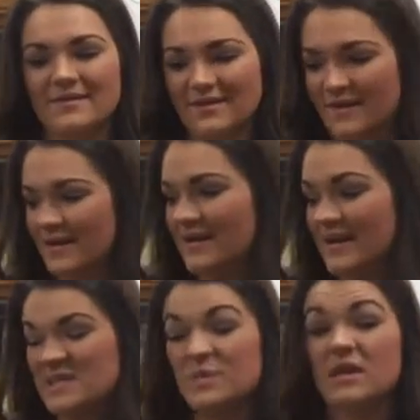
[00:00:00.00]
Good.
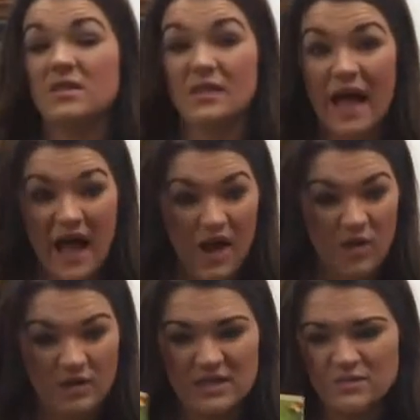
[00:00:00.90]
He's being
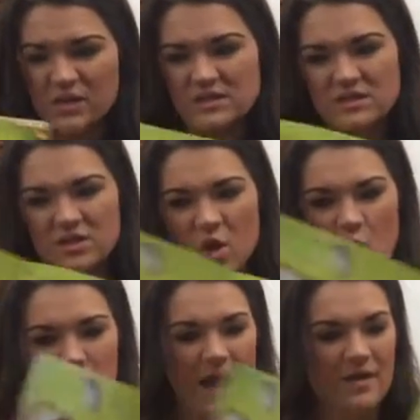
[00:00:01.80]
loud. He's being so
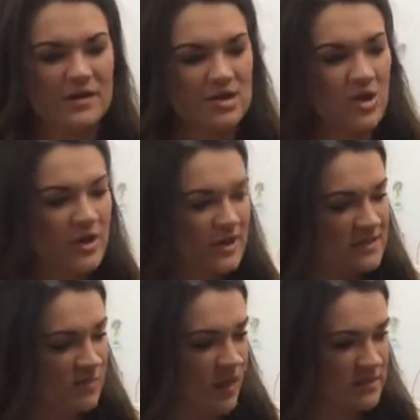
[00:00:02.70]
loud. He's hurting his
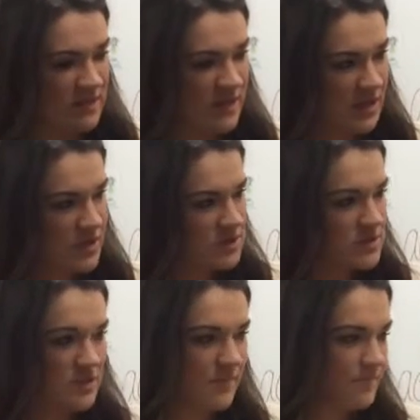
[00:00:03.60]
mom's
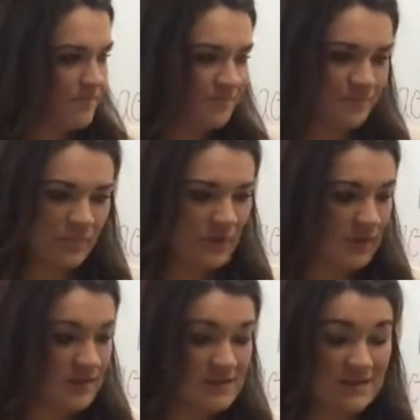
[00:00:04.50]
ears.
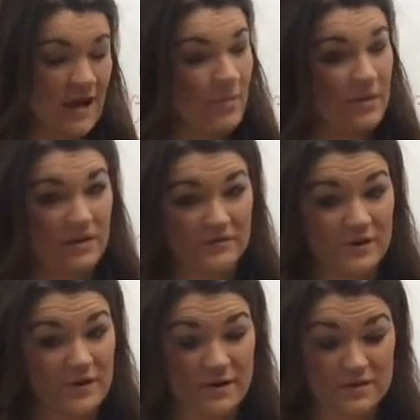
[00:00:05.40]
He's not being a
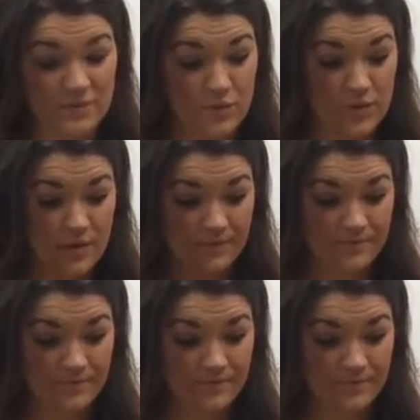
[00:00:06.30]
very nice boy.